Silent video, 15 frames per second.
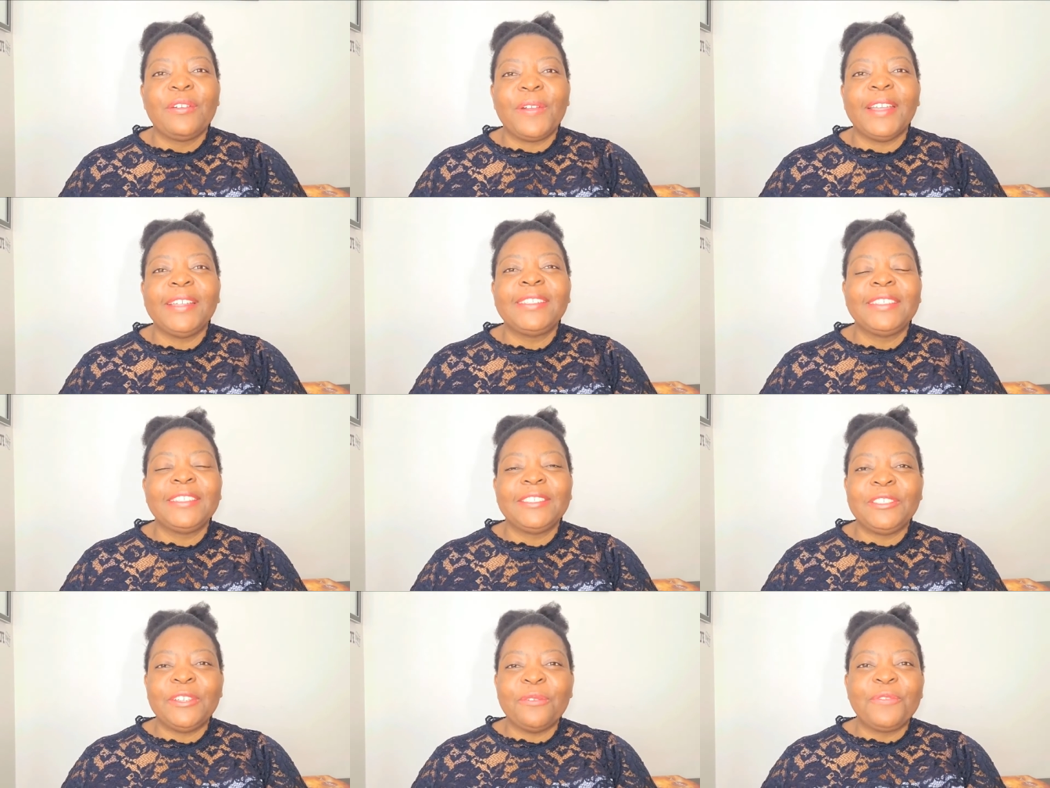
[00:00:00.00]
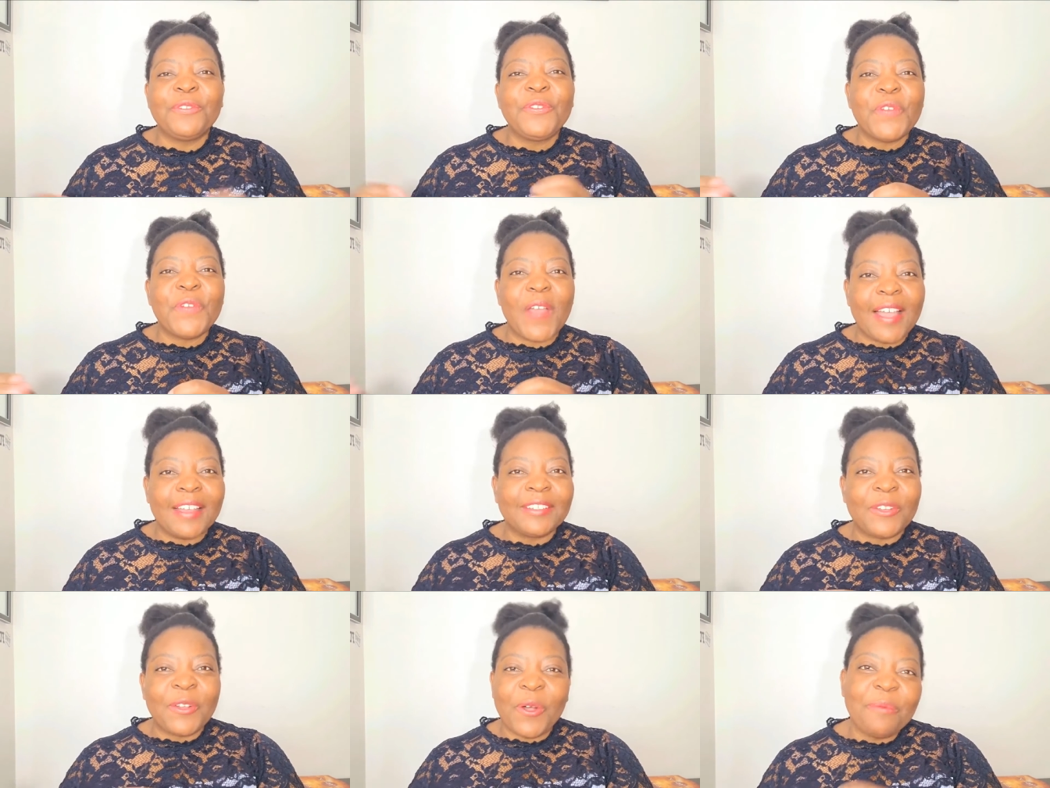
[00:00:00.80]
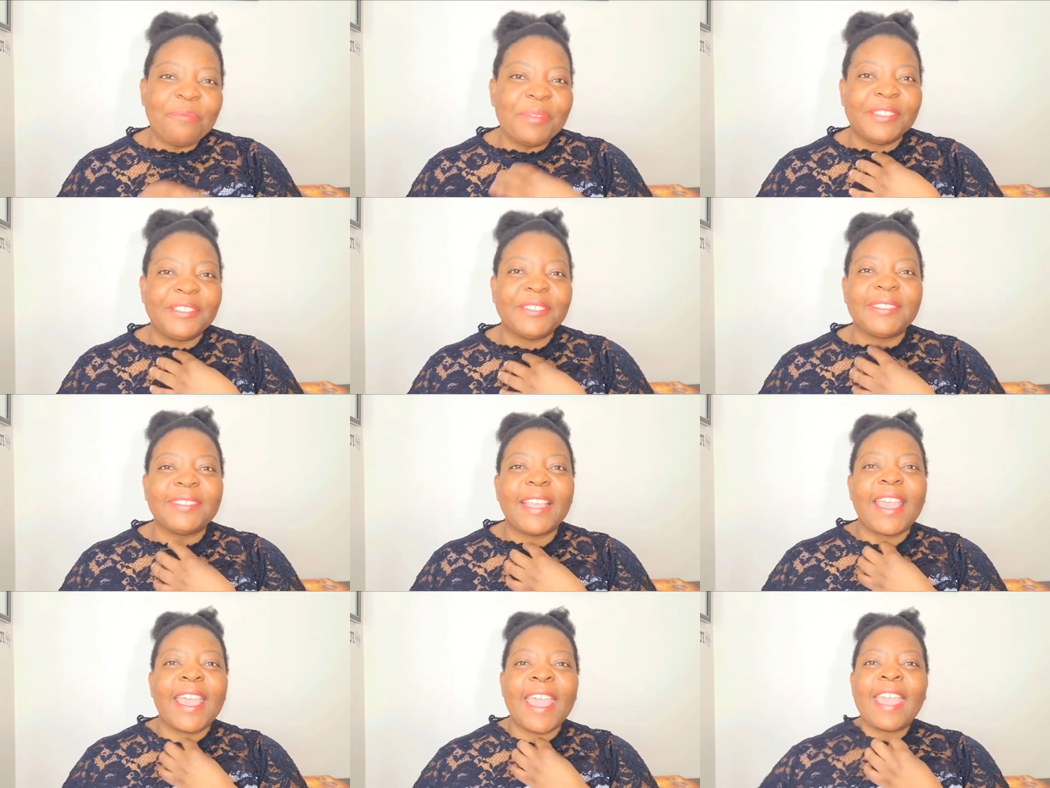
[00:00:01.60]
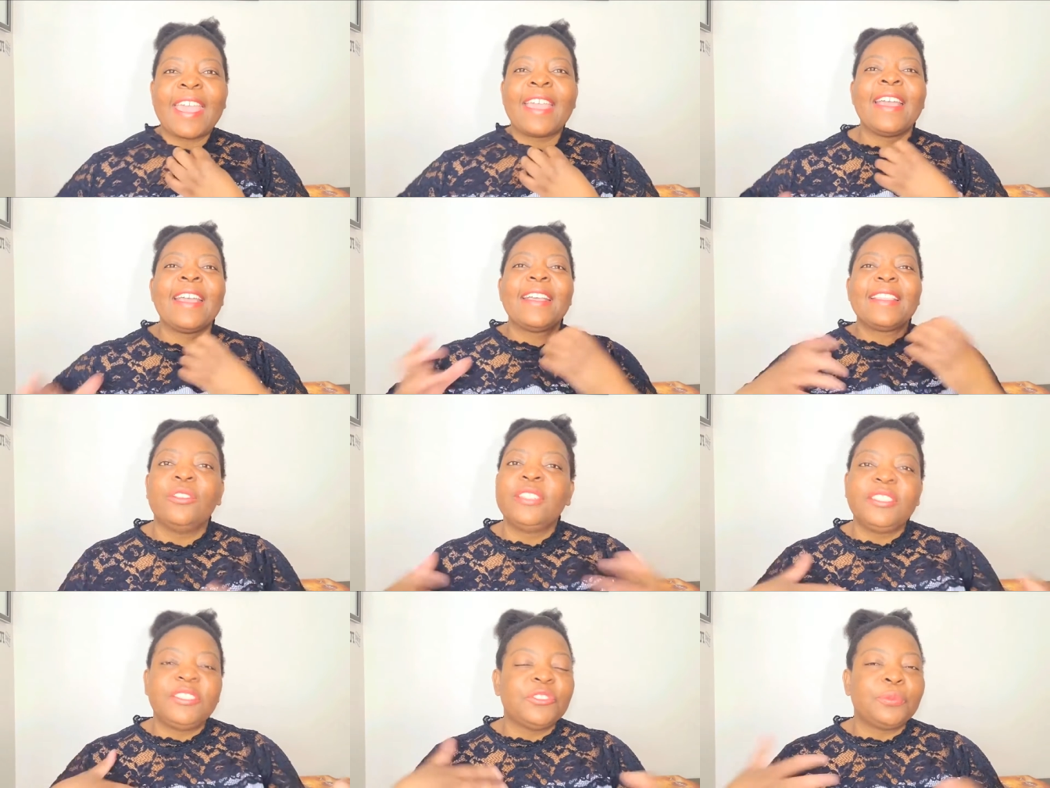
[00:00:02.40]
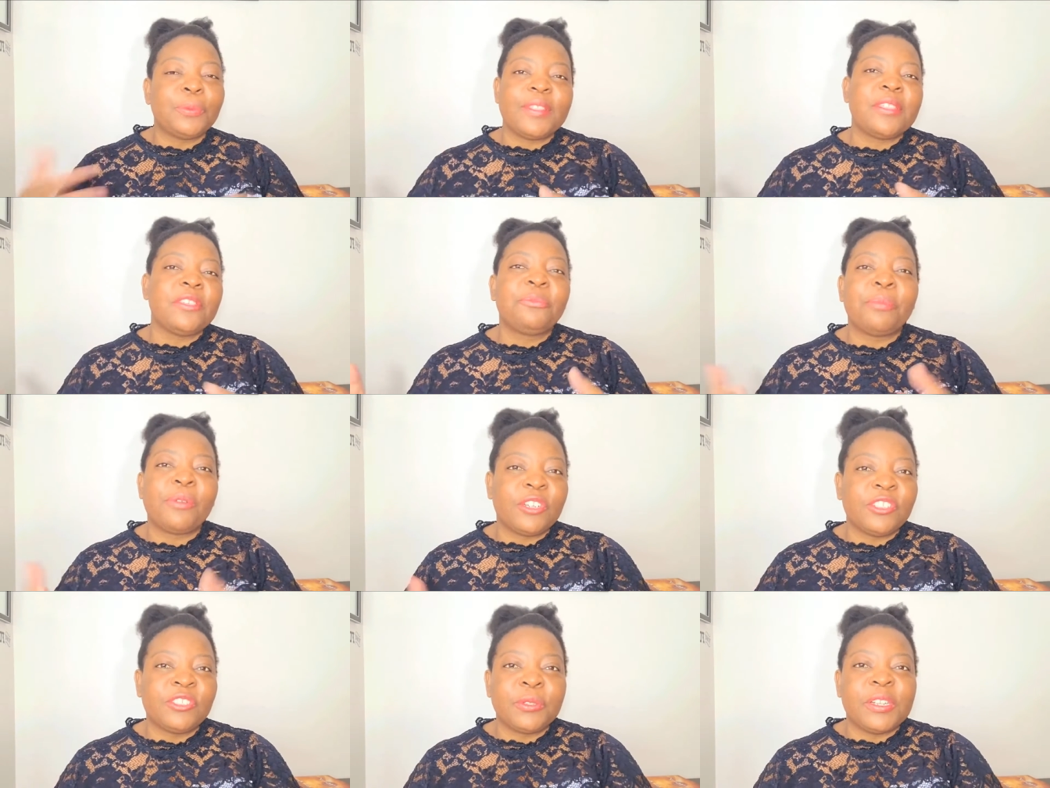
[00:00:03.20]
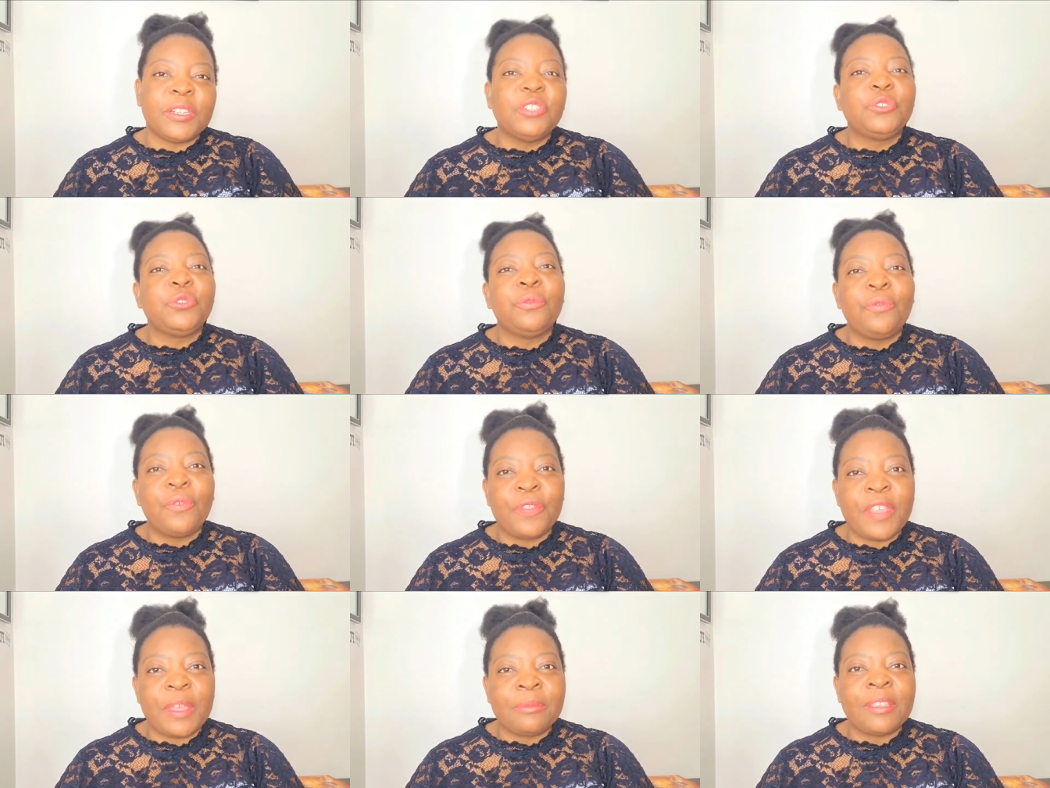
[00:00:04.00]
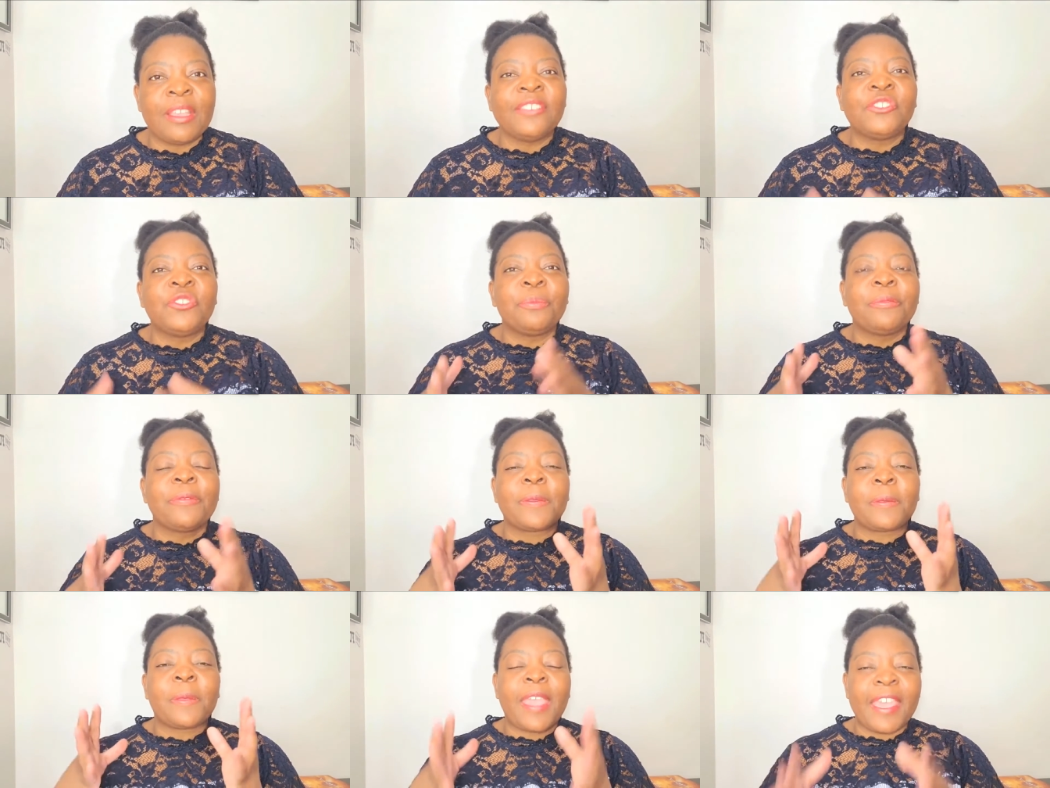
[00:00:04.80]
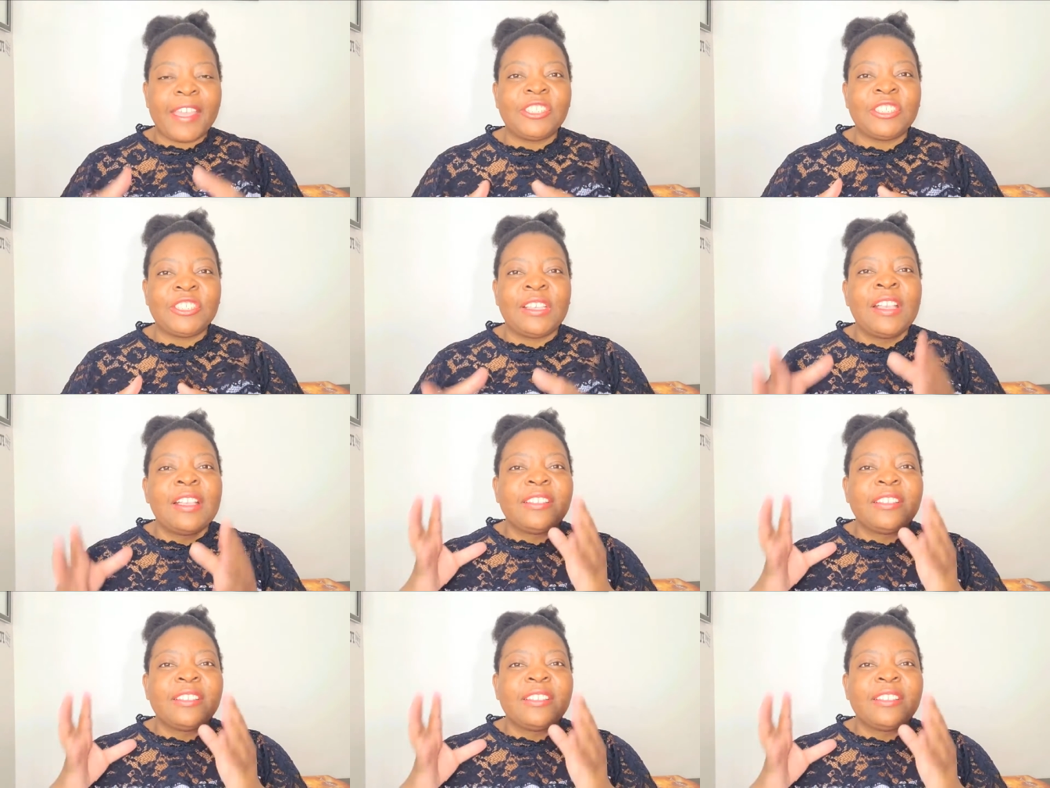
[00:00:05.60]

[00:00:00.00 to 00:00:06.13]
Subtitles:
right? In your video ad copy to say, hey, oh, this is what this product is going to do for them. It has to be catchy.